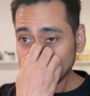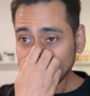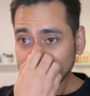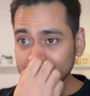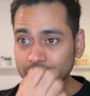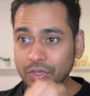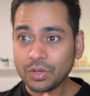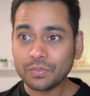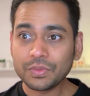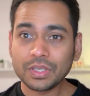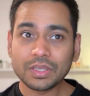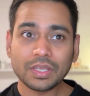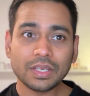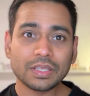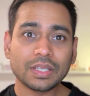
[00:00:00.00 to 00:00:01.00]
One of the
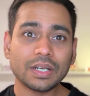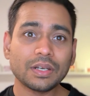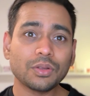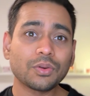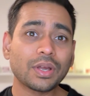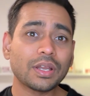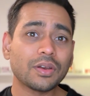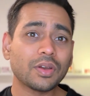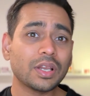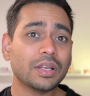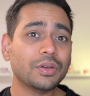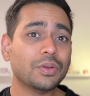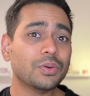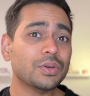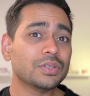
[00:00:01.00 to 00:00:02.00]
things that you can really
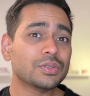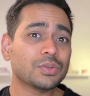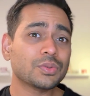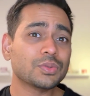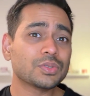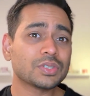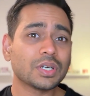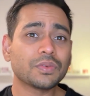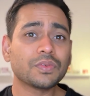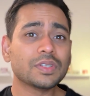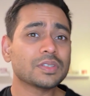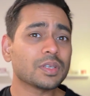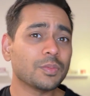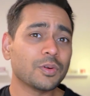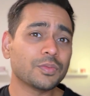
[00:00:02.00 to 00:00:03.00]
do is to serve in
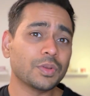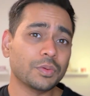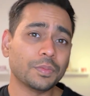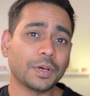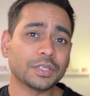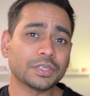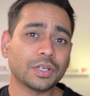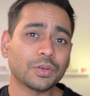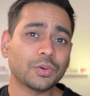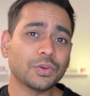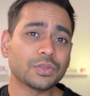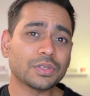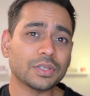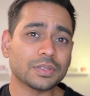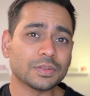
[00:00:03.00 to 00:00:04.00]
some of the vipassana
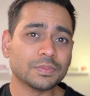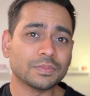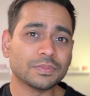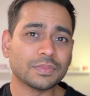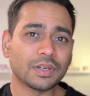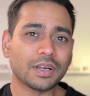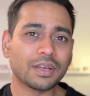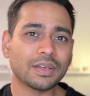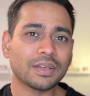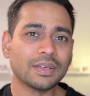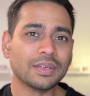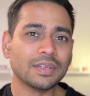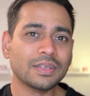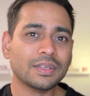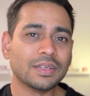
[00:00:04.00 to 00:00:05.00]
courses, right?
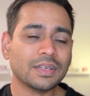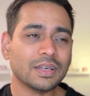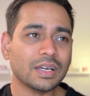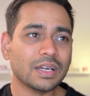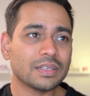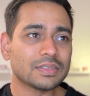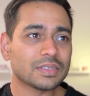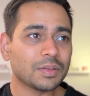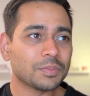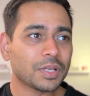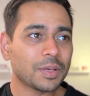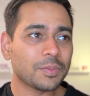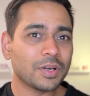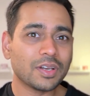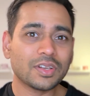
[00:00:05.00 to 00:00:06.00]

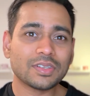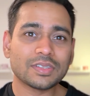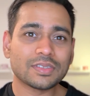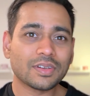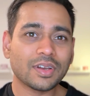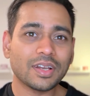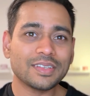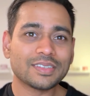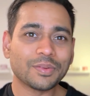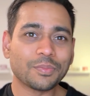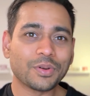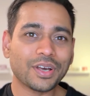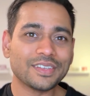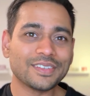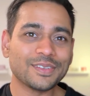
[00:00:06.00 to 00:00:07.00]
sometimes it really
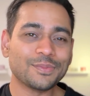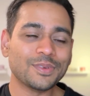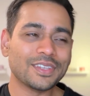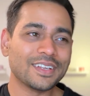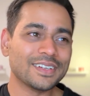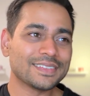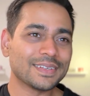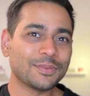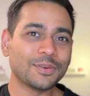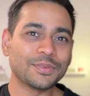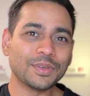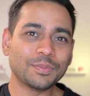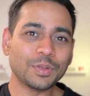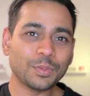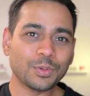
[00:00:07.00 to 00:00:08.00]
surprises me that some of the
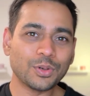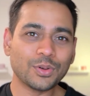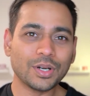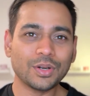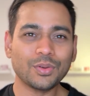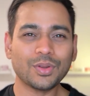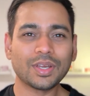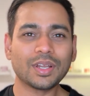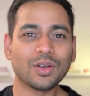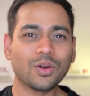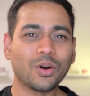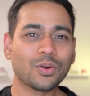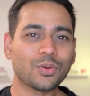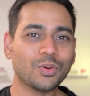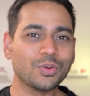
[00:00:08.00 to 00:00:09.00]
people who are doing
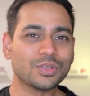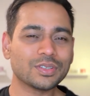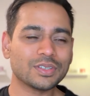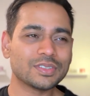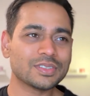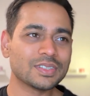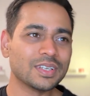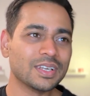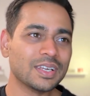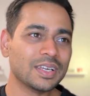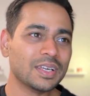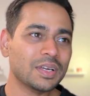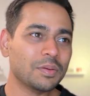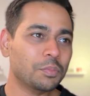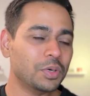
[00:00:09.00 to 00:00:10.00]
long courses
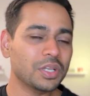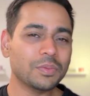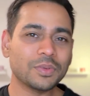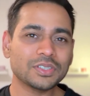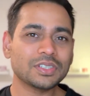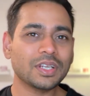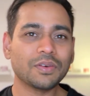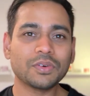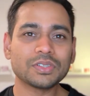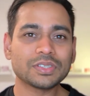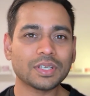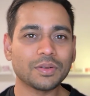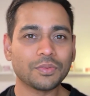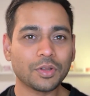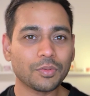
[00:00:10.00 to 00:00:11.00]
pretty much never
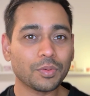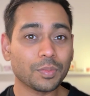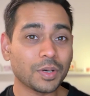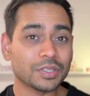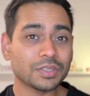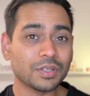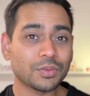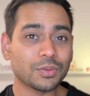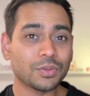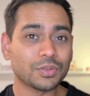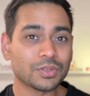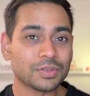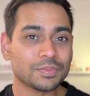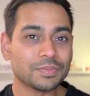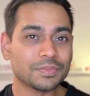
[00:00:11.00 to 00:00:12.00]
served a vipassana
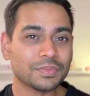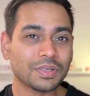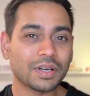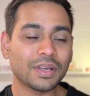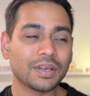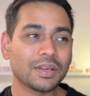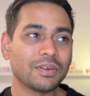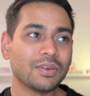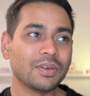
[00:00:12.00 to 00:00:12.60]
course right